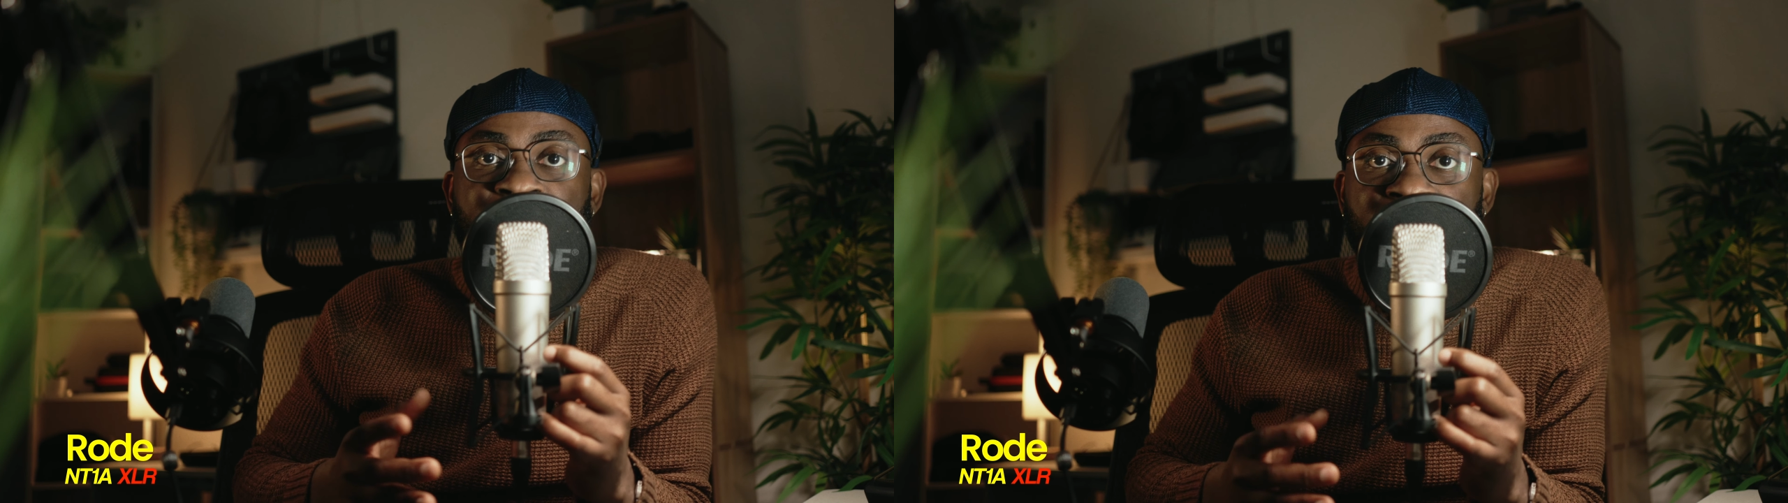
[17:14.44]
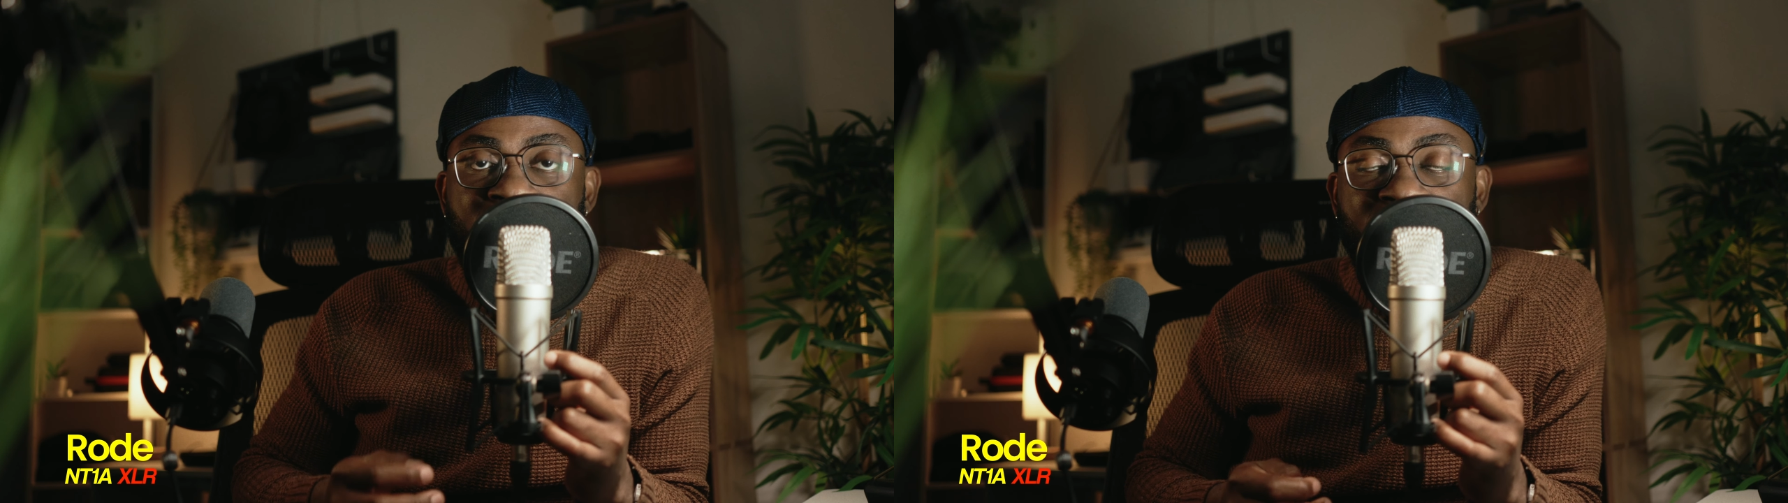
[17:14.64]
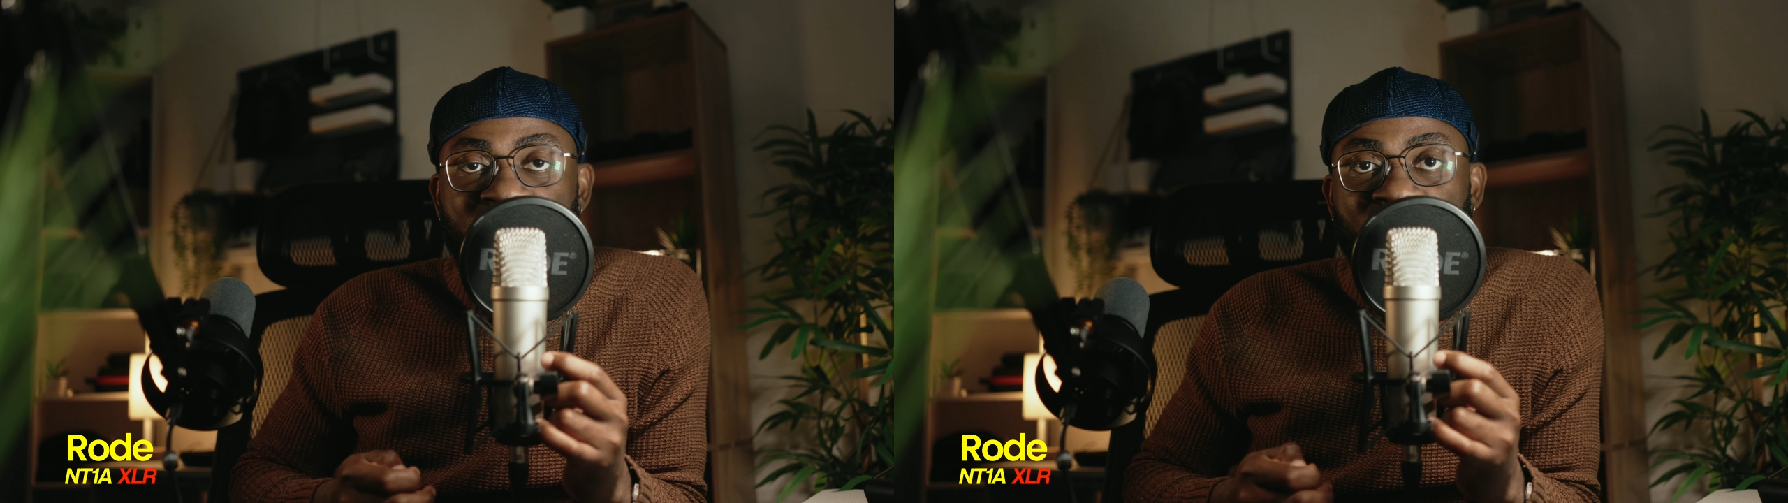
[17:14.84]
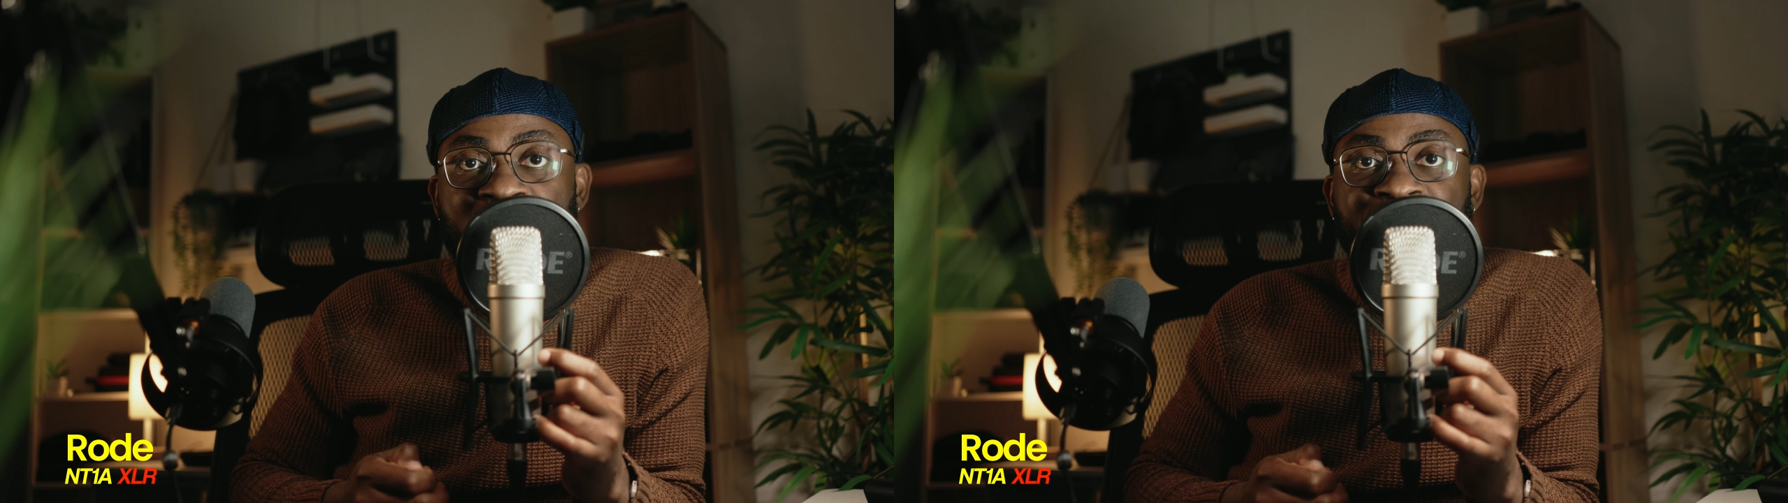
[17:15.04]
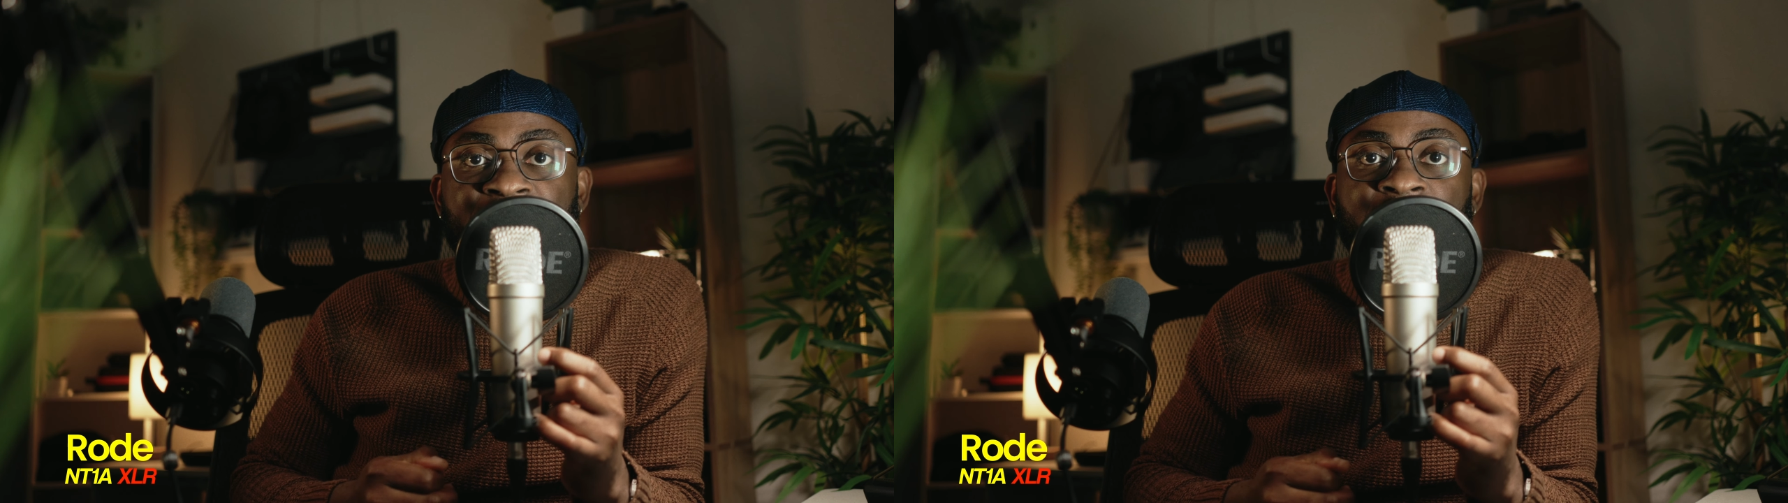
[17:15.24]
and cons to
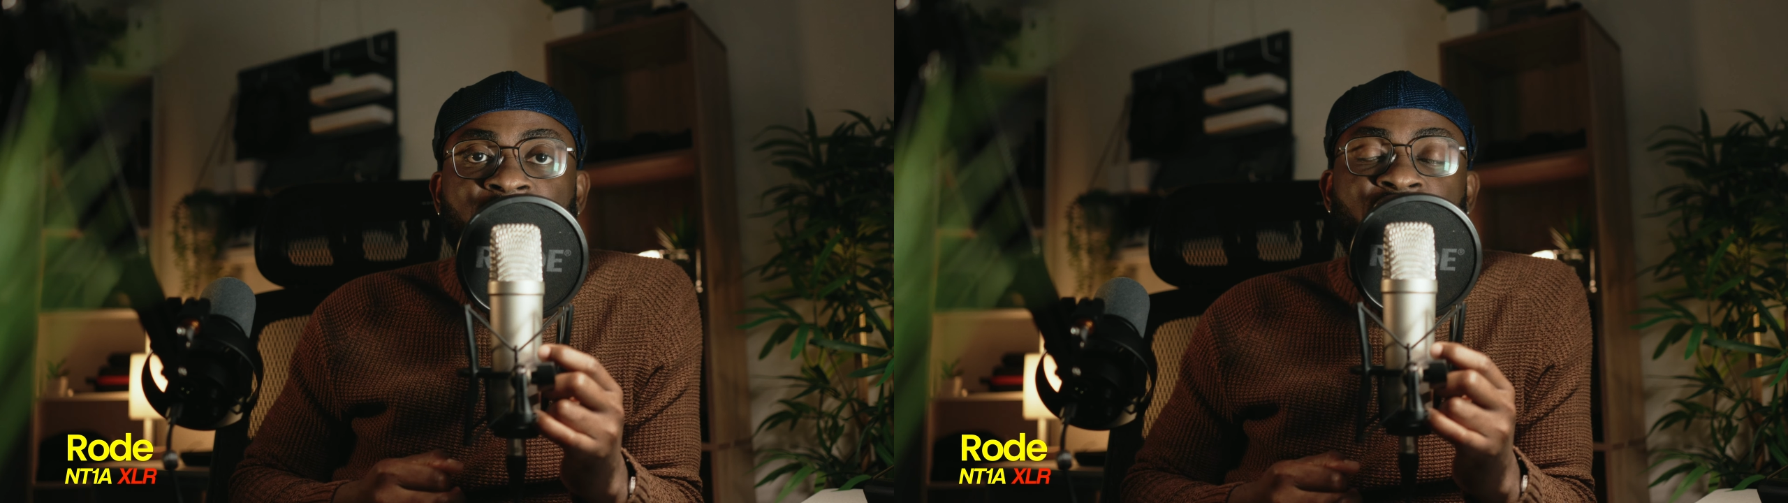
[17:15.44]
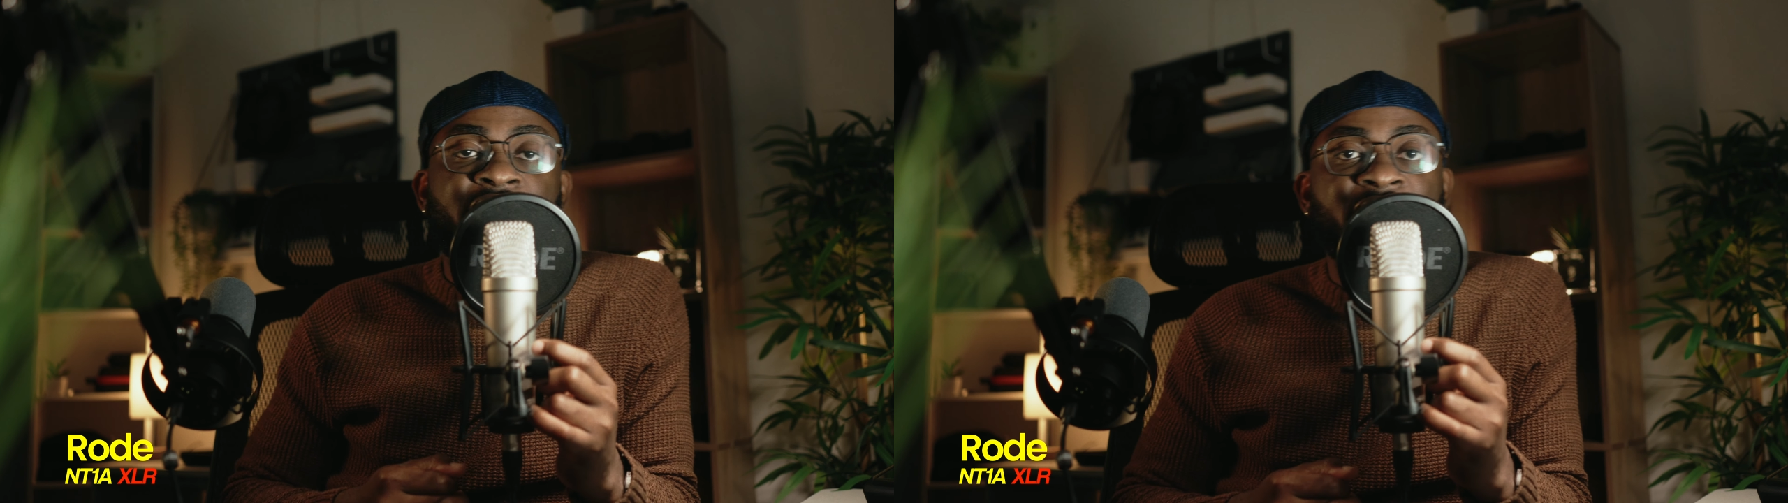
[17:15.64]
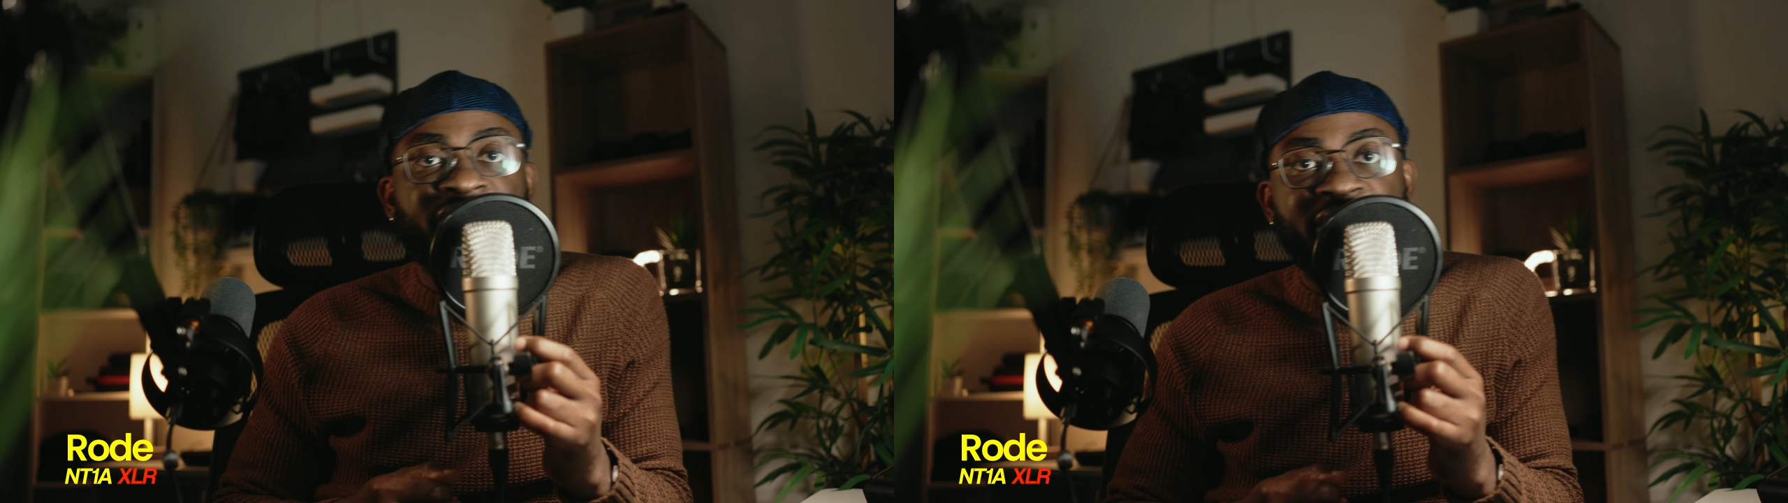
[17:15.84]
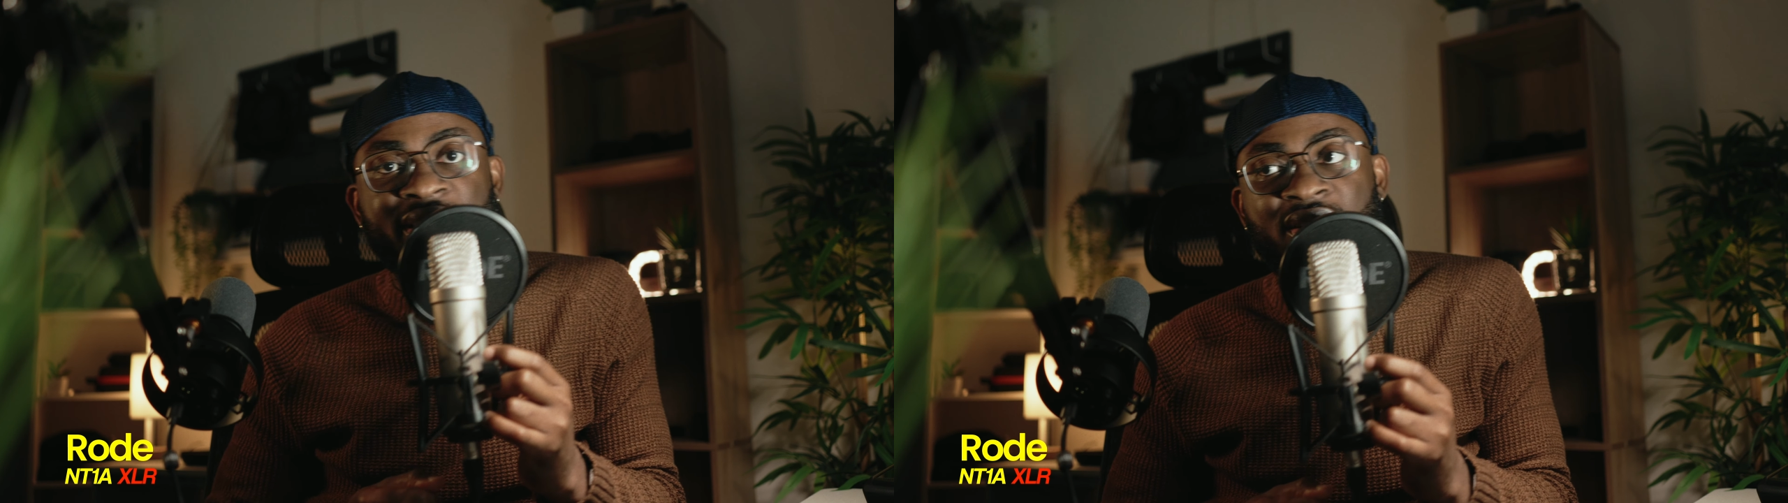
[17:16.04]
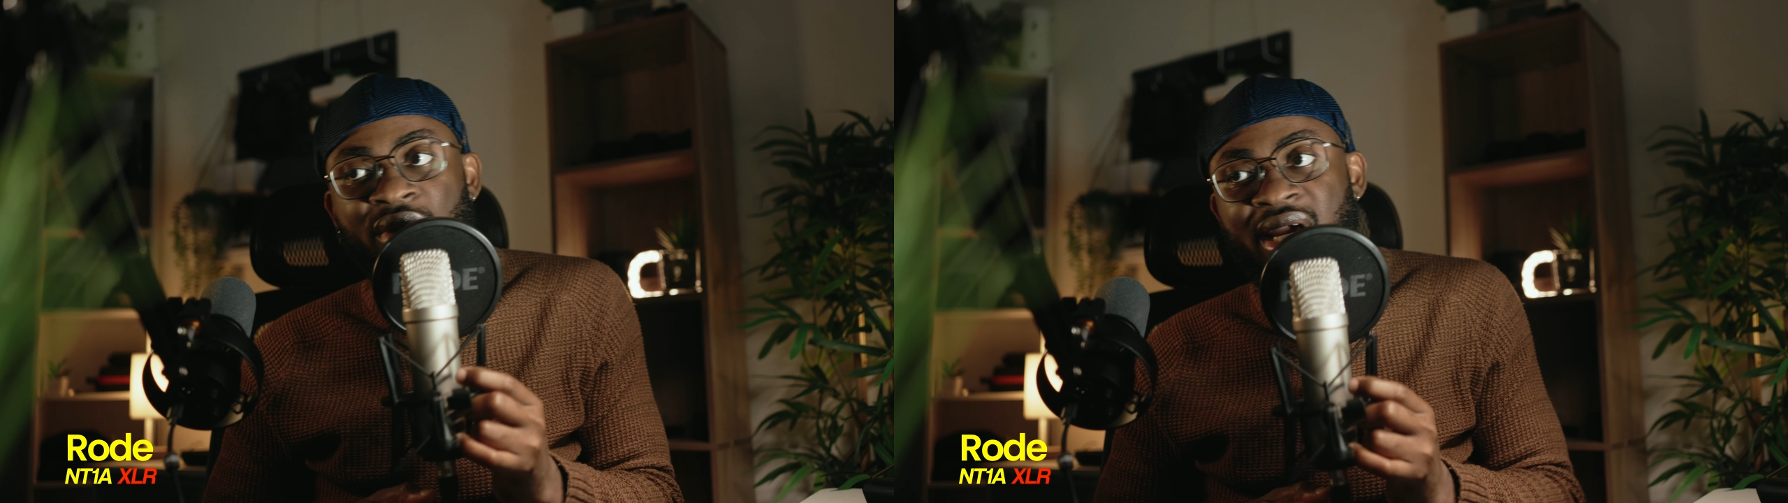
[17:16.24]
every electronic
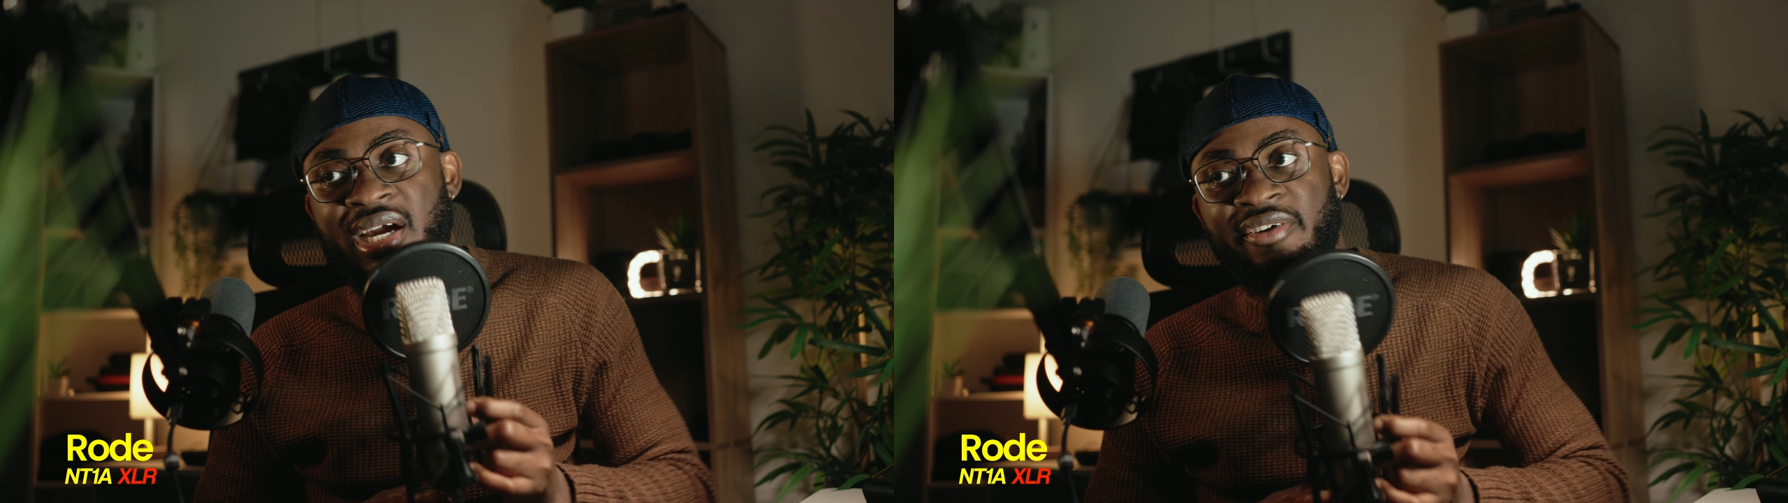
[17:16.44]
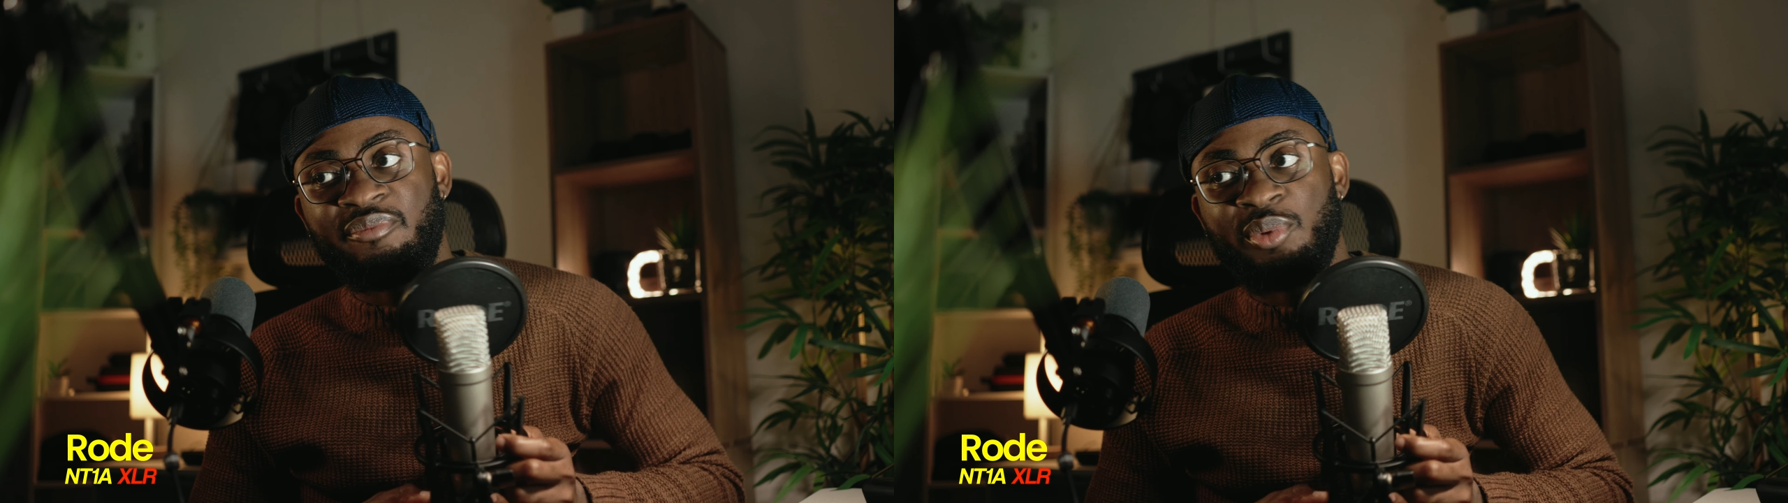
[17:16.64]
device that we have,